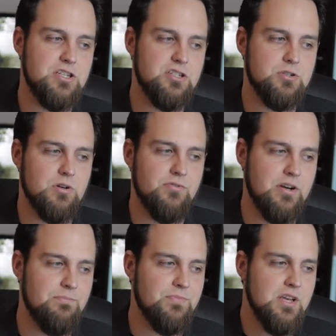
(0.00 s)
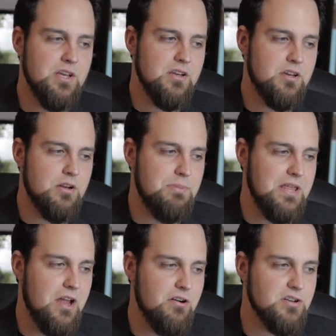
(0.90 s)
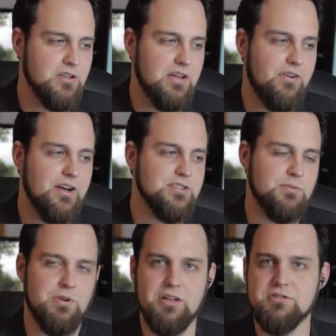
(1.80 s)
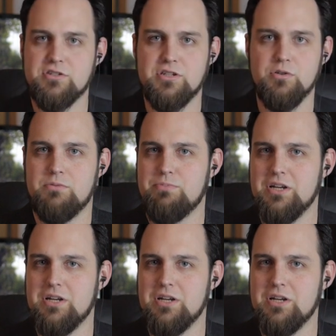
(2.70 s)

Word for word: She's sort of um, going to be there until they find someone else to do it.